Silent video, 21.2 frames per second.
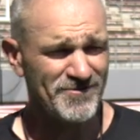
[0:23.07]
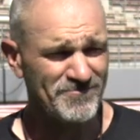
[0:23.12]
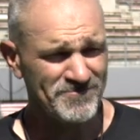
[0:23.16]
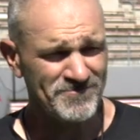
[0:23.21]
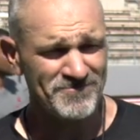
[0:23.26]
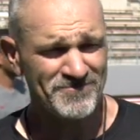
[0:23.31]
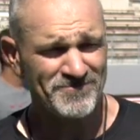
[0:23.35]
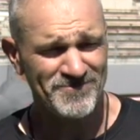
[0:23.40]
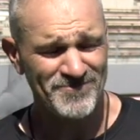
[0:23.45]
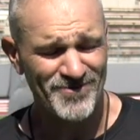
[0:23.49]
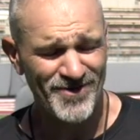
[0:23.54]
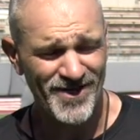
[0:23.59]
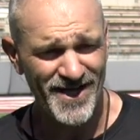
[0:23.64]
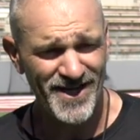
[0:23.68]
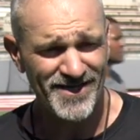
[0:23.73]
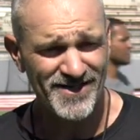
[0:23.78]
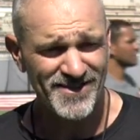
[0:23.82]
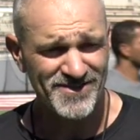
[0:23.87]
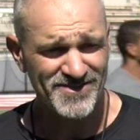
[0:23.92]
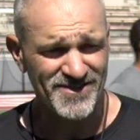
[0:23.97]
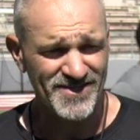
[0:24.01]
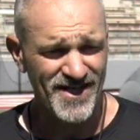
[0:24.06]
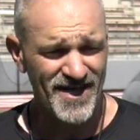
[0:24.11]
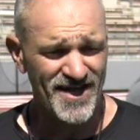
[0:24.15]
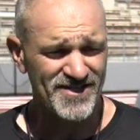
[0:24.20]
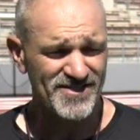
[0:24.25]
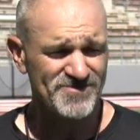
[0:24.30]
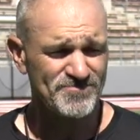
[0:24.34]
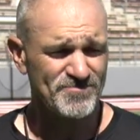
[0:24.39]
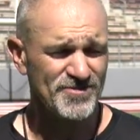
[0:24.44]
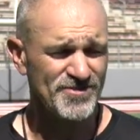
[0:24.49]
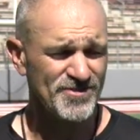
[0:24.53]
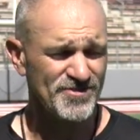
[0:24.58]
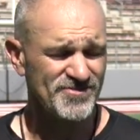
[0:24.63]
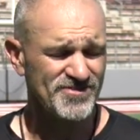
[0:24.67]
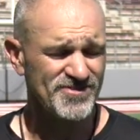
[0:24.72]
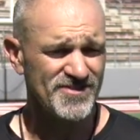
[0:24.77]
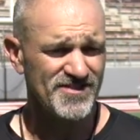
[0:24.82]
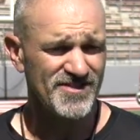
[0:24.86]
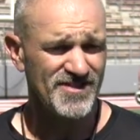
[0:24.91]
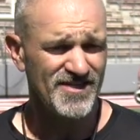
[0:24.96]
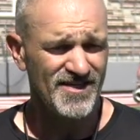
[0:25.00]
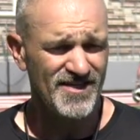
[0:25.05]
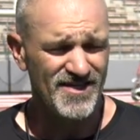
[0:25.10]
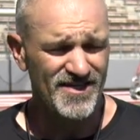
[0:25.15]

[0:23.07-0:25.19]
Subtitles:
them, right? It's the guy that's producing.